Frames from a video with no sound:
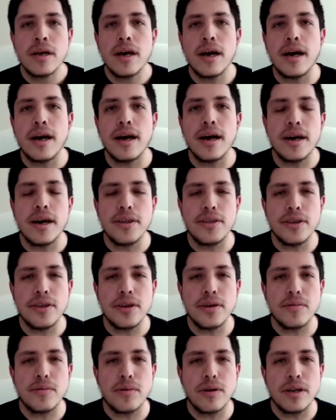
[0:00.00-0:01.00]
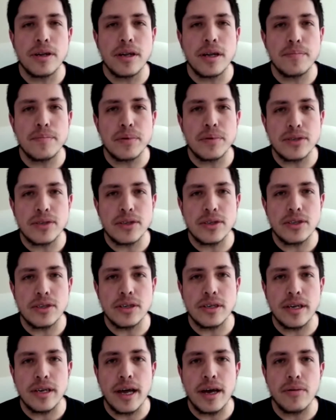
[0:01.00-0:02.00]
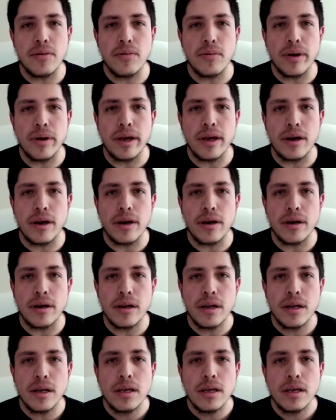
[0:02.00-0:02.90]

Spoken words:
I think we're in a position now where,